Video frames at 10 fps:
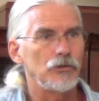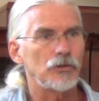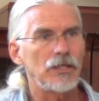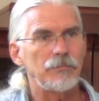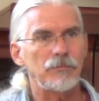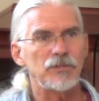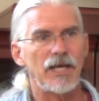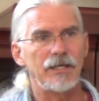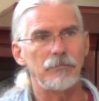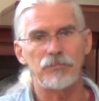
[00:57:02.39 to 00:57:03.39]
You keep them
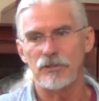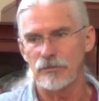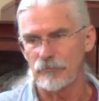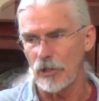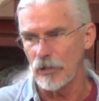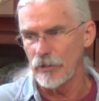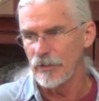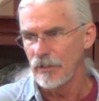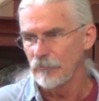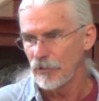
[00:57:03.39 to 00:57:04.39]
tied up in the barn,
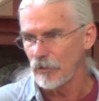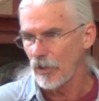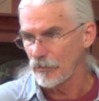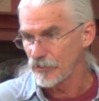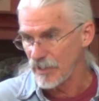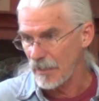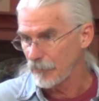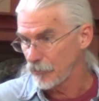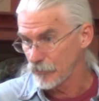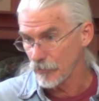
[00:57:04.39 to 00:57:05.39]
but on the
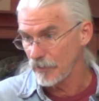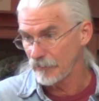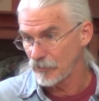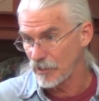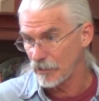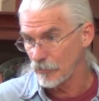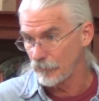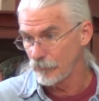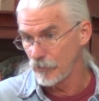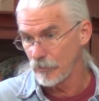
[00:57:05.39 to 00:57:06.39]
Sabbath, you certainly have to take your
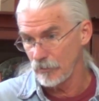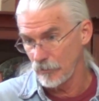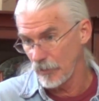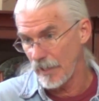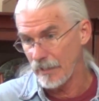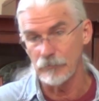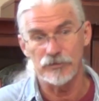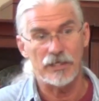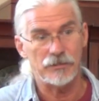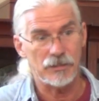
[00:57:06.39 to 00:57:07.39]
your
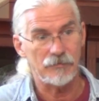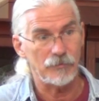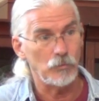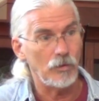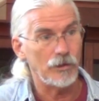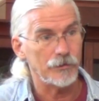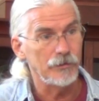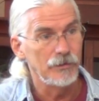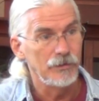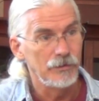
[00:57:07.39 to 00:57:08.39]
animals out to give them
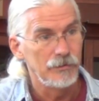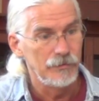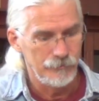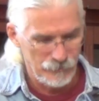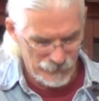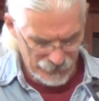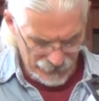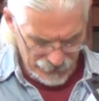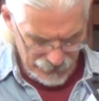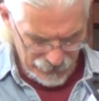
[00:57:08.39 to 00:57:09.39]
water.
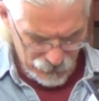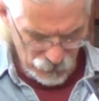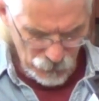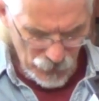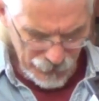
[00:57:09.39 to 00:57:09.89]
So you